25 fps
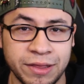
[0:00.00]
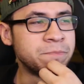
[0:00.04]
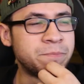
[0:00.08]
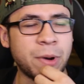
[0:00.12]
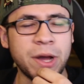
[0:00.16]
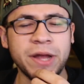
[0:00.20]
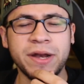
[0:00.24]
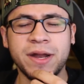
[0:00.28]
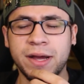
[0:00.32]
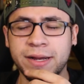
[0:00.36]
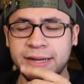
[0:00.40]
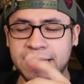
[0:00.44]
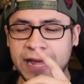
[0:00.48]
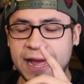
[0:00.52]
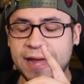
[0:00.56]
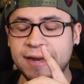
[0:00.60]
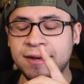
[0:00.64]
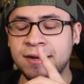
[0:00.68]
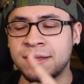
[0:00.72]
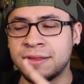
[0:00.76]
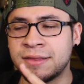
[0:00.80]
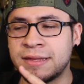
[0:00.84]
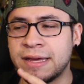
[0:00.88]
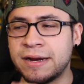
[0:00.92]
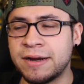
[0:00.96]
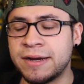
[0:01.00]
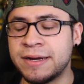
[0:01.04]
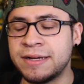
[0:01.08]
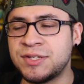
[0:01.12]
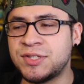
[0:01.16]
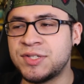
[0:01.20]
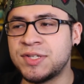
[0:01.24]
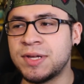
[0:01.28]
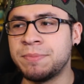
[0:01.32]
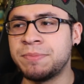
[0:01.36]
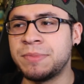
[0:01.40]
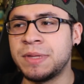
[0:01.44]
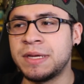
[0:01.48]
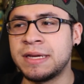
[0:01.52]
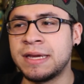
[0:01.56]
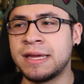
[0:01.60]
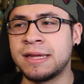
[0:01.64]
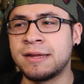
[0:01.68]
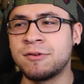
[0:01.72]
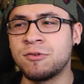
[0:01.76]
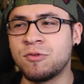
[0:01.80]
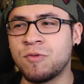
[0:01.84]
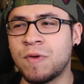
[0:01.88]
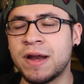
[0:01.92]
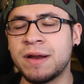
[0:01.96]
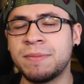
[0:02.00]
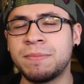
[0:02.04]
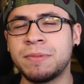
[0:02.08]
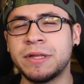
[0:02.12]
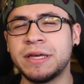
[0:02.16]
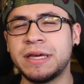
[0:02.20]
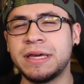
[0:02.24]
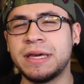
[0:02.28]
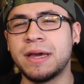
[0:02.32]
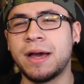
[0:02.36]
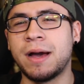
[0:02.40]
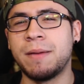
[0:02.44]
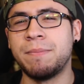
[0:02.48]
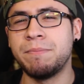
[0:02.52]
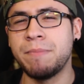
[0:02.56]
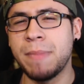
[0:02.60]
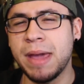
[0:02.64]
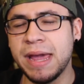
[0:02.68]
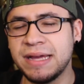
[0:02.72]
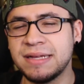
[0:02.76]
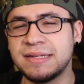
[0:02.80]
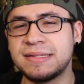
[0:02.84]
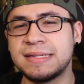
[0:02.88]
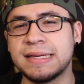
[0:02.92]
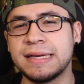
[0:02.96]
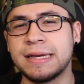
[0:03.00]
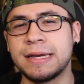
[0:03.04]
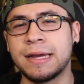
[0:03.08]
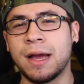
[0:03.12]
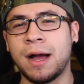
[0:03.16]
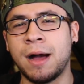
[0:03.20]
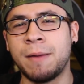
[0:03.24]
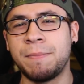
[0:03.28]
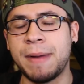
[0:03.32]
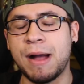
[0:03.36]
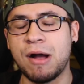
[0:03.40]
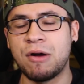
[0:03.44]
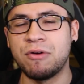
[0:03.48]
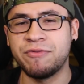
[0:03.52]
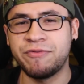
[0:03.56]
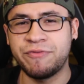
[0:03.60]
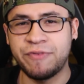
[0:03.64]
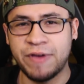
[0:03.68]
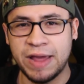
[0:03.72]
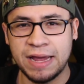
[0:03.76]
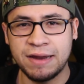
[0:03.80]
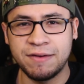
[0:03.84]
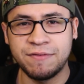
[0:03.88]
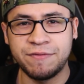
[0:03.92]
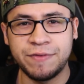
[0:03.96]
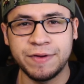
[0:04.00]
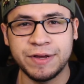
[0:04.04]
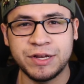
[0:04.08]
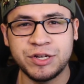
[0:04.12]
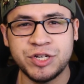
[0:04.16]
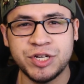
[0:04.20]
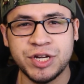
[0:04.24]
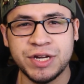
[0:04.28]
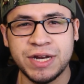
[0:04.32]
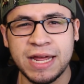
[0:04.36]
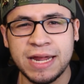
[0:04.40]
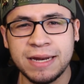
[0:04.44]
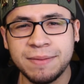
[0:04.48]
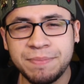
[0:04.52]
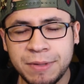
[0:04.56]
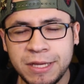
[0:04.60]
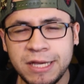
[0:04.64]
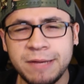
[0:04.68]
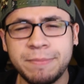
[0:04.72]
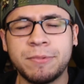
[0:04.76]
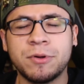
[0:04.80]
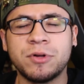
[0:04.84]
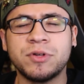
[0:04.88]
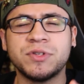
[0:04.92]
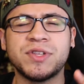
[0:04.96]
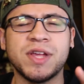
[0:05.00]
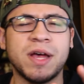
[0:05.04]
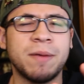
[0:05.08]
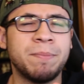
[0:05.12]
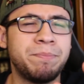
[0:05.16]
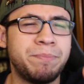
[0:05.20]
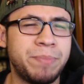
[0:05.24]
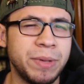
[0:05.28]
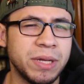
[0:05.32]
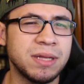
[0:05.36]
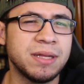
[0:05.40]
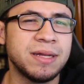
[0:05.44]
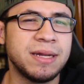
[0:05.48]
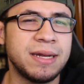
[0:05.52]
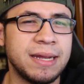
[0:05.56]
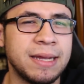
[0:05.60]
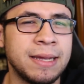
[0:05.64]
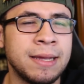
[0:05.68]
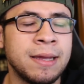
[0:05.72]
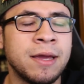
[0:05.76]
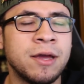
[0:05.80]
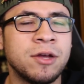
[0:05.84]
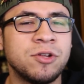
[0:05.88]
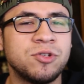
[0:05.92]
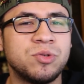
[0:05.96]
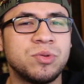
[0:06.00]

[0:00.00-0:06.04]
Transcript: But again, there is something incredibly amazing about fanfiction and people's ability